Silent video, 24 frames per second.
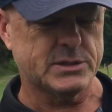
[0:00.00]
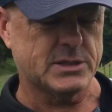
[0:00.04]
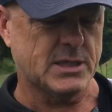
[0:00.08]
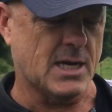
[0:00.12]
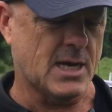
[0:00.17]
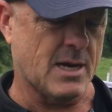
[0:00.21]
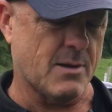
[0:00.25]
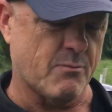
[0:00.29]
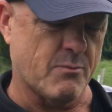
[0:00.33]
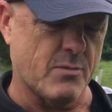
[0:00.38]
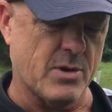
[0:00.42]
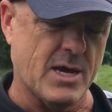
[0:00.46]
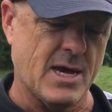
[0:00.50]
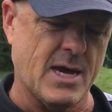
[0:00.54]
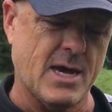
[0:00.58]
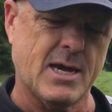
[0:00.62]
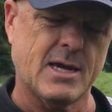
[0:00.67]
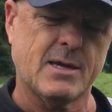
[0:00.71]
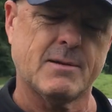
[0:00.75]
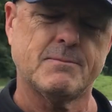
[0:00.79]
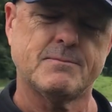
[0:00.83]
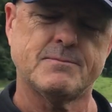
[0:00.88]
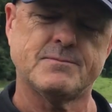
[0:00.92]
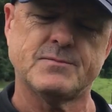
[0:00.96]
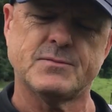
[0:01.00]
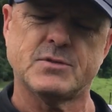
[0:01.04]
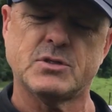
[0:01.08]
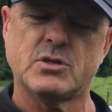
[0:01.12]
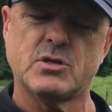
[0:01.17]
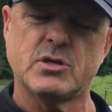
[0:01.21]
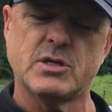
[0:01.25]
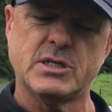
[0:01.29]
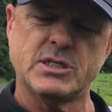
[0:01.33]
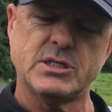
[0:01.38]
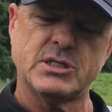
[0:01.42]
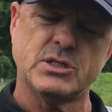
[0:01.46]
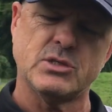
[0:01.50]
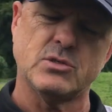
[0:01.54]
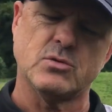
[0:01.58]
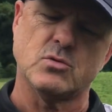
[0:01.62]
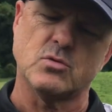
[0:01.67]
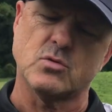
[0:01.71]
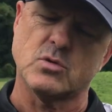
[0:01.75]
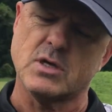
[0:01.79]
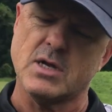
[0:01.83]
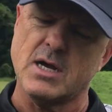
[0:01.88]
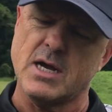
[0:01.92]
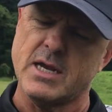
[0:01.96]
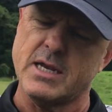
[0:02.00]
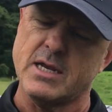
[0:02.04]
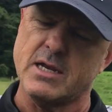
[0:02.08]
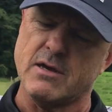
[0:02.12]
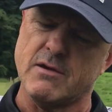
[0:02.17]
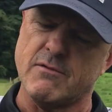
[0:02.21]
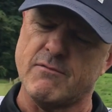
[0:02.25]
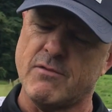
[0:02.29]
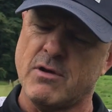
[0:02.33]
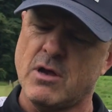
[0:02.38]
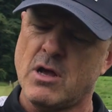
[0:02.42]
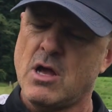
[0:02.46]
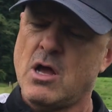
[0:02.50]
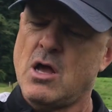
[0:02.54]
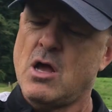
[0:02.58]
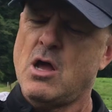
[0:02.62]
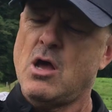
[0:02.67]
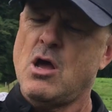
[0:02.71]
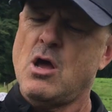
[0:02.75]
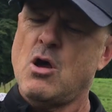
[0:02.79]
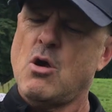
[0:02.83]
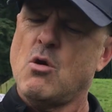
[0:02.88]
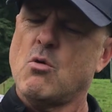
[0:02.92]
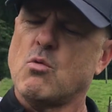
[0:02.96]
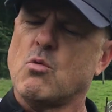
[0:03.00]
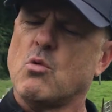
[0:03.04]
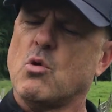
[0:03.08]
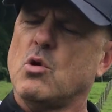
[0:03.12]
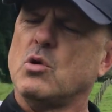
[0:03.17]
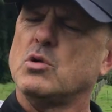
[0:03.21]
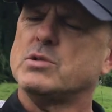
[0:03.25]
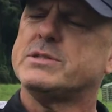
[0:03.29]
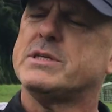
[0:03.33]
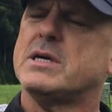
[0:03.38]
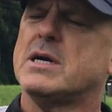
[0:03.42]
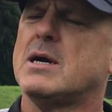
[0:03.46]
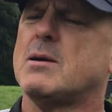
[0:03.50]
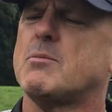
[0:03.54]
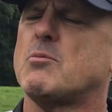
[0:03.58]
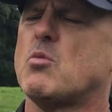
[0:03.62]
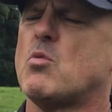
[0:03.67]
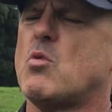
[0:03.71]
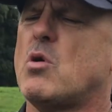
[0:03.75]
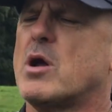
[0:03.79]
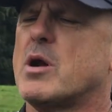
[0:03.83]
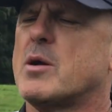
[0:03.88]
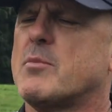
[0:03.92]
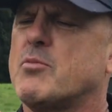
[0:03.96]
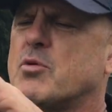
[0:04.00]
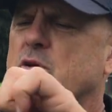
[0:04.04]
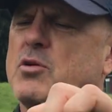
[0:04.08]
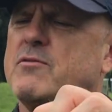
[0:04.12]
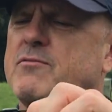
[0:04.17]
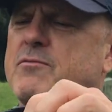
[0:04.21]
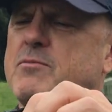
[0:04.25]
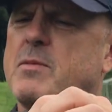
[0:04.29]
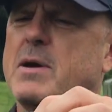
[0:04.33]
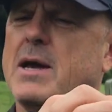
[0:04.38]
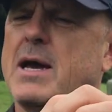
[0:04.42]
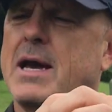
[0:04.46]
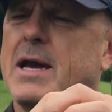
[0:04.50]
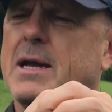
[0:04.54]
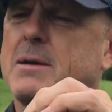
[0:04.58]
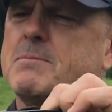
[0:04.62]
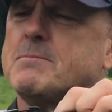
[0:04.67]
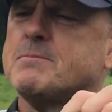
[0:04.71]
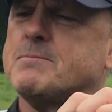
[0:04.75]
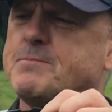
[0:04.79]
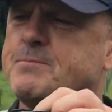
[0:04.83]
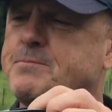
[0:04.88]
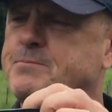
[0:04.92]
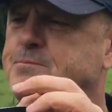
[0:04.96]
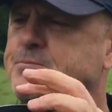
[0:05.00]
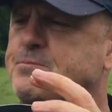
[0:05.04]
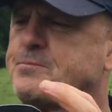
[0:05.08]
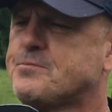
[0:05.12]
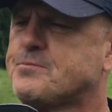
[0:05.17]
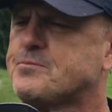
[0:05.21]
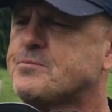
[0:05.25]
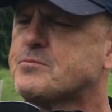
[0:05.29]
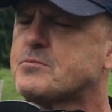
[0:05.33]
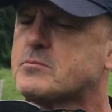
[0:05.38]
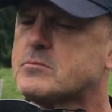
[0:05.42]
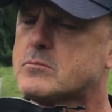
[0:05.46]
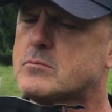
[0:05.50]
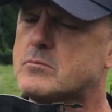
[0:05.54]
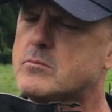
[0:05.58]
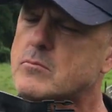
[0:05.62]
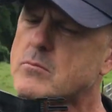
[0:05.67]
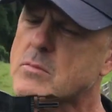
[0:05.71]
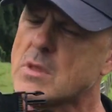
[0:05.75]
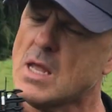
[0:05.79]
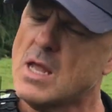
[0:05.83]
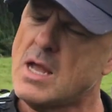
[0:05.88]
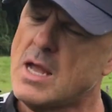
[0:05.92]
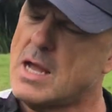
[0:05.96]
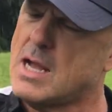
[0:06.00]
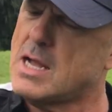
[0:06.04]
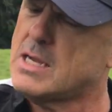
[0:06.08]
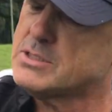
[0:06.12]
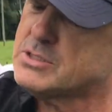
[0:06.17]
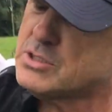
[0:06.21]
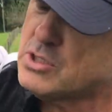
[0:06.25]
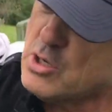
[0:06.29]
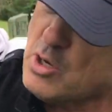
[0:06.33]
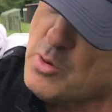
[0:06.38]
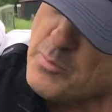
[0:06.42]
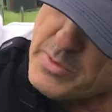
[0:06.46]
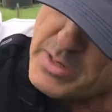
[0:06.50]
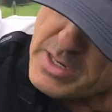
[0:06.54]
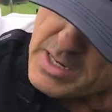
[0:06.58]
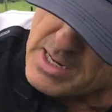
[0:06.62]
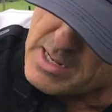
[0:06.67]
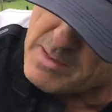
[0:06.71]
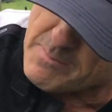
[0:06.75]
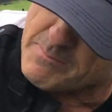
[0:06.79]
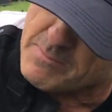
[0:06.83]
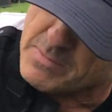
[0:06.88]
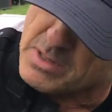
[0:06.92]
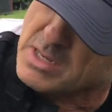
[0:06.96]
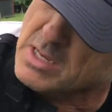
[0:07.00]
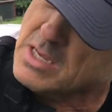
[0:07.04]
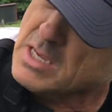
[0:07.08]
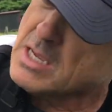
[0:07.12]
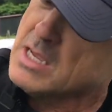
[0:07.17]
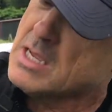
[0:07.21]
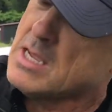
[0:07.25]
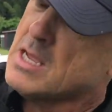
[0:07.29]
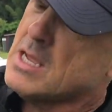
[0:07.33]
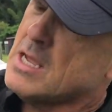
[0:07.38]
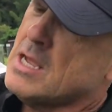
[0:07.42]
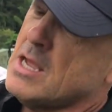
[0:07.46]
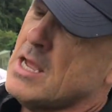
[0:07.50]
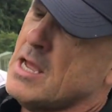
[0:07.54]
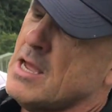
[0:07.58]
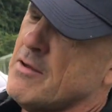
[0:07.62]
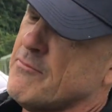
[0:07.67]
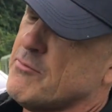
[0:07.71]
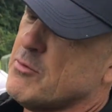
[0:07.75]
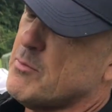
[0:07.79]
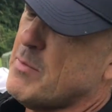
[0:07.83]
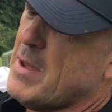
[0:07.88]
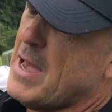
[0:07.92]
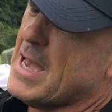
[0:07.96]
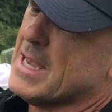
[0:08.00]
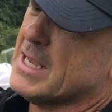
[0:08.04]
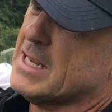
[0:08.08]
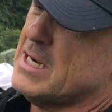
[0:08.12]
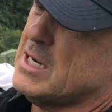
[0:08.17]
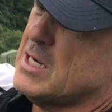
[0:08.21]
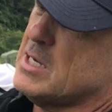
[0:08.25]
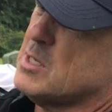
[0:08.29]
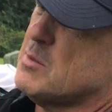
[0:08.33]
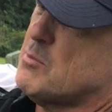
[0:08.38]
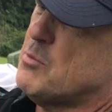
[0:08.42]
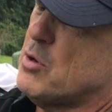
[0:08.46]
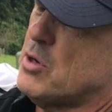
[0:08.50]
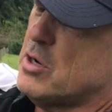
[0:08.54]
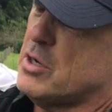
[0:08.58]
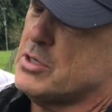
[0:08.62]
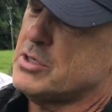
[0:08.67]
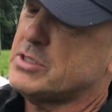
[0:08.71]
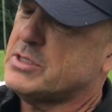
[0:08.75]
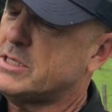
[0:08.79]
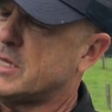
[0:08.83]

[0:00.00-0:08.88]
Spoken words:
top bag, traditional kind of roll top waterproof bag. So you open it up, and if you're packing it, you put all your